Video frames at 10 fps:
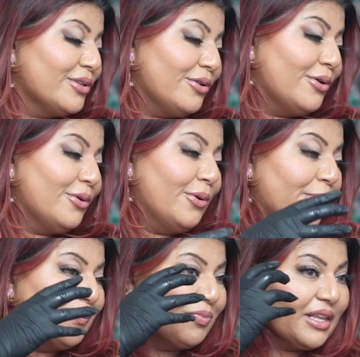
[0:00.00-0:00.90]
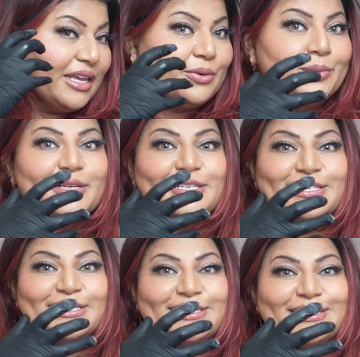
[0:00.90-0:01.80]
So it
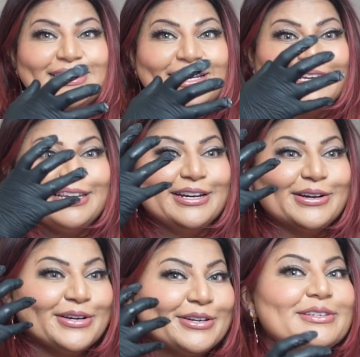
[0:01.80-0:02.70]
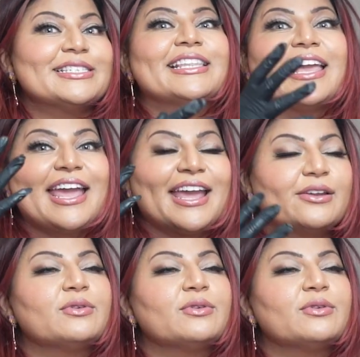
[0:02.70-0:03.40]
was, you know, it was there.